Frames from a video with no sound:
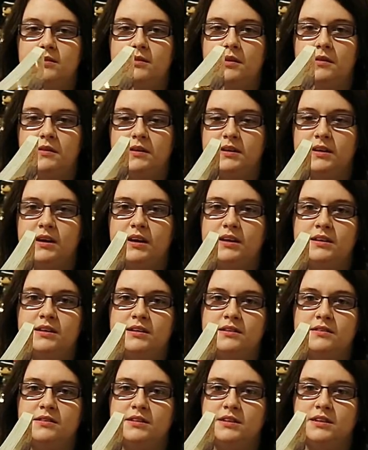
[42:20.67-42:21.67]
they're like
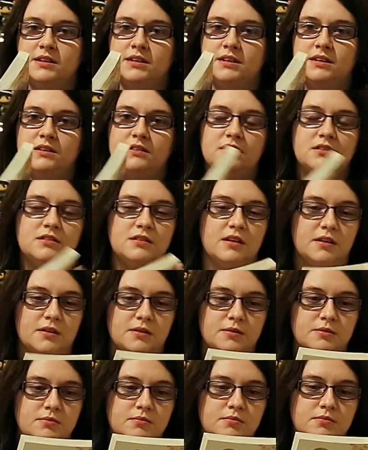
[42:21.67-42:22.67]
$9.99 each, so
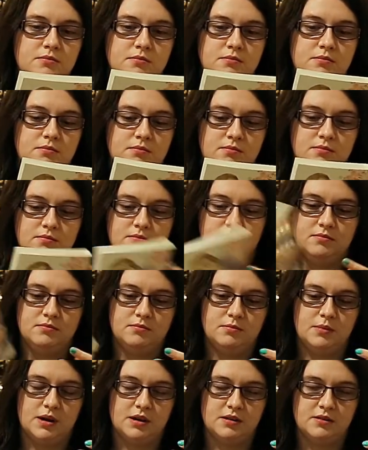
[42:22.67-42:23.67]

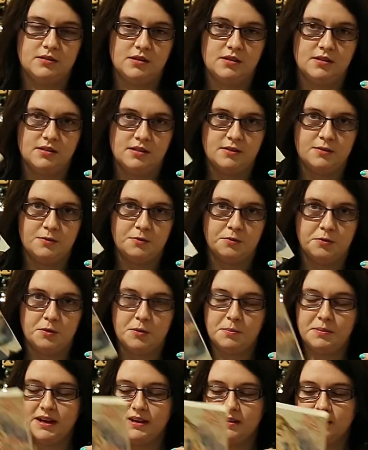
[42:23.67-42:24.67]
when I saw this for
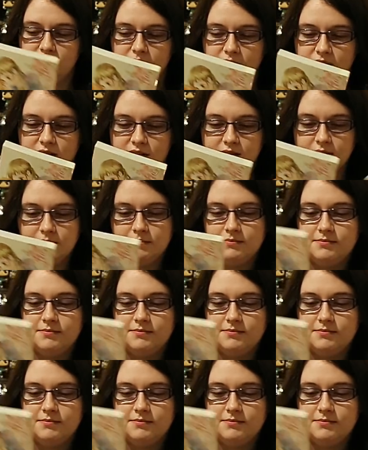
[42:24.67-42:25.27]
£4.